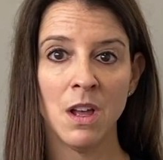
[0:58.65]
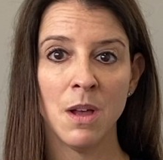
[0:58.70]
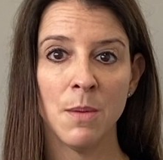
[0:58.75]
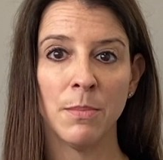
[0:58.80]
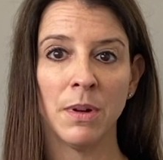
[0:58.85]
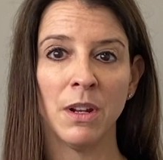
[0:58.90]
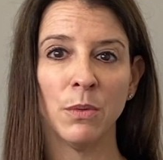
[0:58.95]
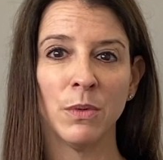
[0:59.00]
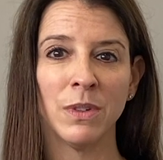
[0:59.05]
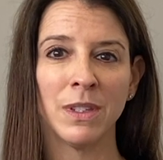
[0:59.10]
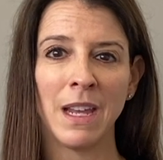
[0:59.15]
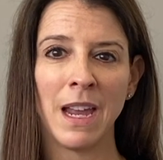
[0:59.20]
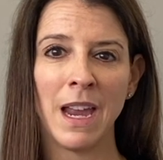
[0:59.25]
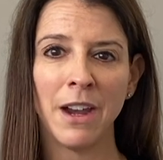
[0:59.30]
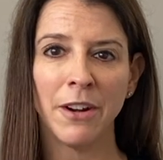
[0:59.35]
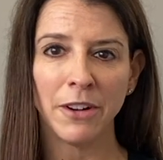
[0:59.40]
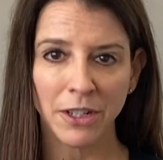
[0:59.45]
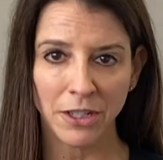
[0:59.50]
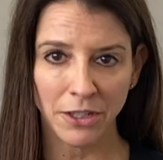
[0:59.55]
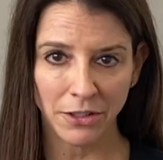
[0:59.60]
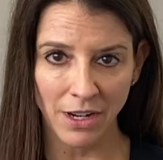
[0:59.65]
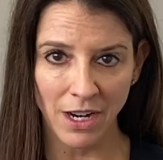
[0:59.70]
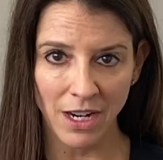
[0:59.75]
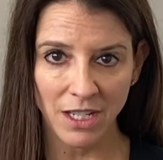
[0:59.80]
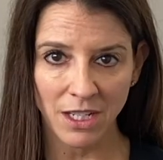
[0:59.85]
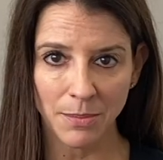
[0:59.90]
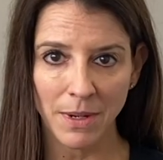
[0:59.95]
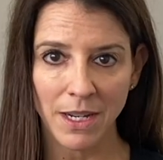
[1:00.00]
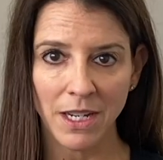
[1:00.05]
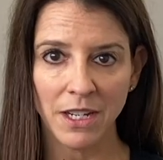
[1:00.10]
but it was
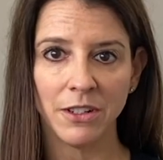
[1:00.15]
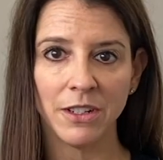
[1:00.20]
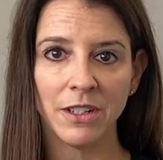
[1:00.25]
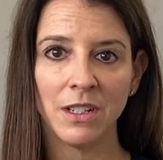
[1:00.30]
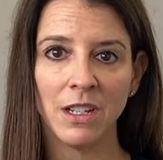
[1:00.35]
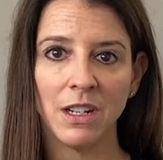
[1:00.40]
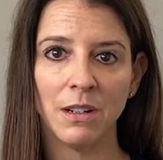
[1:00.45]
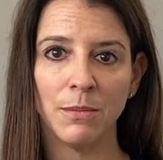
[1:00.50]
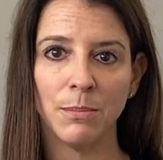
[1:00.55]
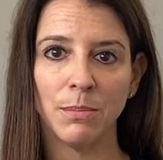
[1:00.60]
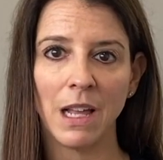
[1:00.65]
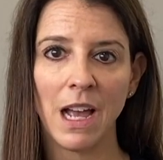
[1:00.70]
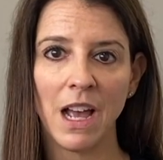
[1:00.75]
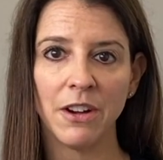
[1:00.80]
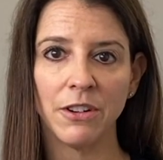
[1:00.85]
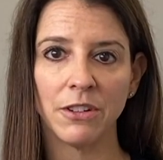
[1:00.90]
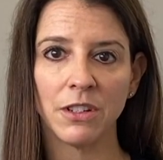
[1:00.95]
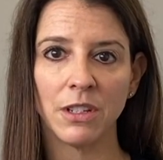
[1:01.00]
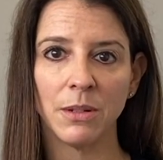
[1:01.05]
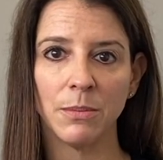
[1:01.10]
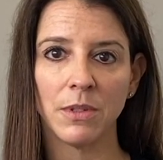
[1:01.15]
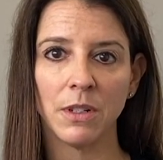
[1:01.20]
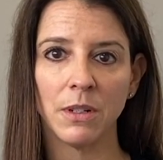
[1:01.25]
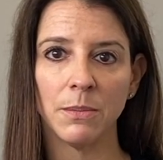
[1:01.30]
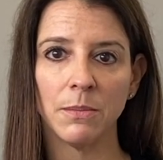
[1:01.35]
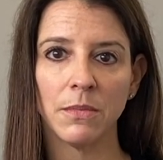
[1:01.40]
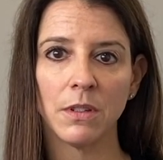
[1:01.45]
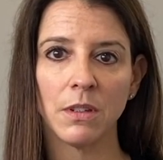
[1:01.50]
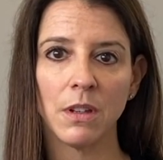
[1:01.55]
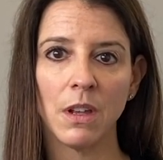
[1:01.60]
characterized by irritated bladder
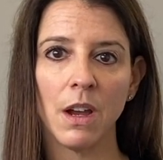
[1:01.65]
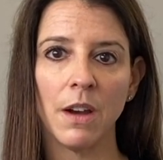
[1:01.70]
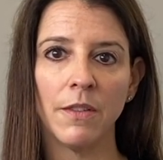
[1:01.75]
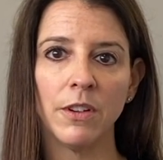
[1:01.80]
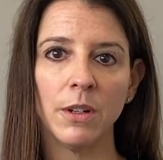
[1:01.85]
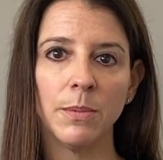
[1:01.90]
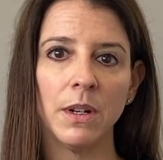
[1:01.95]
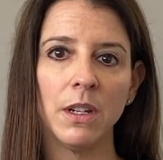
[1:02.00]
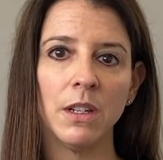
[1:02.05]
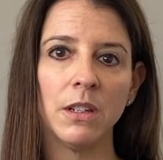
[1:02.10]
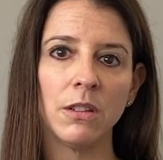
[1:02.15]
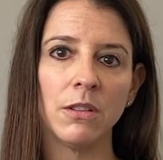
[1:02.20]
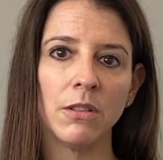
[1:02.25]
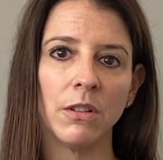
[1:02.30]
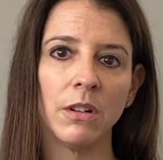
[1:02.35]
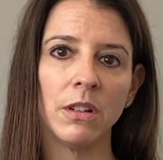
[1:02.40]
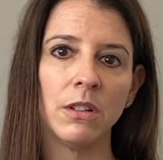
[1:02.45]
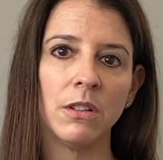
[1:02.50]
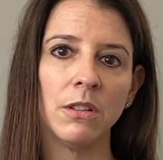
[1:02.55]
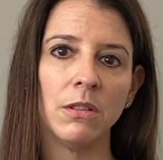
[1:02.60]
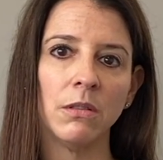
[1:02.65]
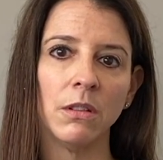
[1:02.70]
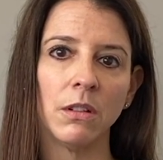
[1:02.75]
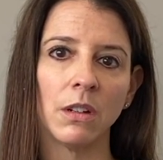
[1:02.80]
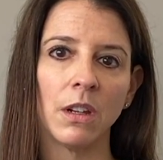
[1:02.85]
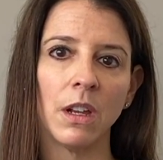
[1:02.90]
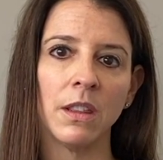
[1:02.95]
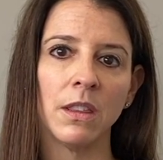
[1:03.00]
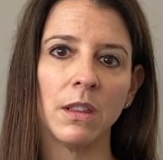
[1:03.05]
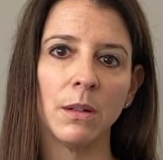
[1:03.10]
symptoms, everybody started to
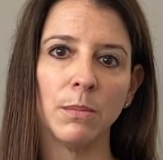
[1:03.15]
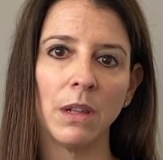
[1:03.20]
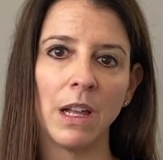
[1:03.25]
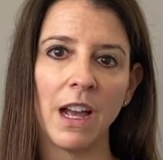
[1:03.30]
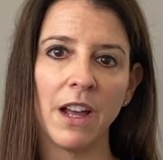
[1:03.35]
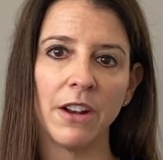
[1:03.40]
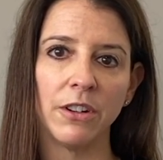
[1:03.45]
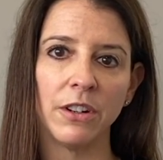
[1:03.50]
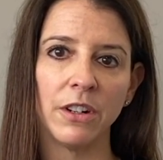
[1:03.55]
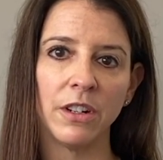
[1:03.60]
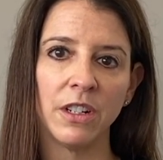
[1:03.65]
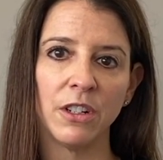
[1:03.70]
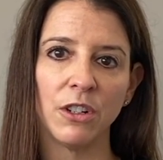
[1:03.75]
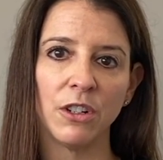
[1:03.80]
look at the bladder in